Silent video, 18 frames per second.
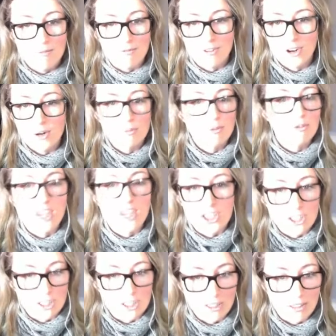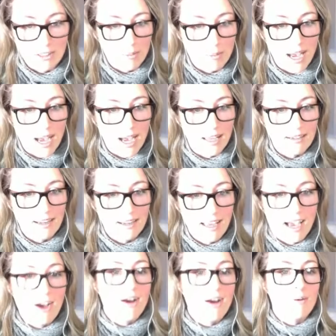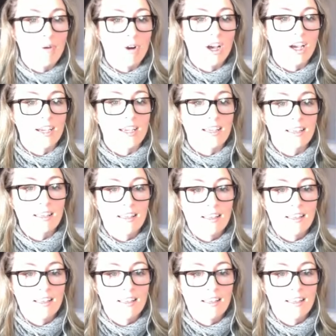very professional about how I work,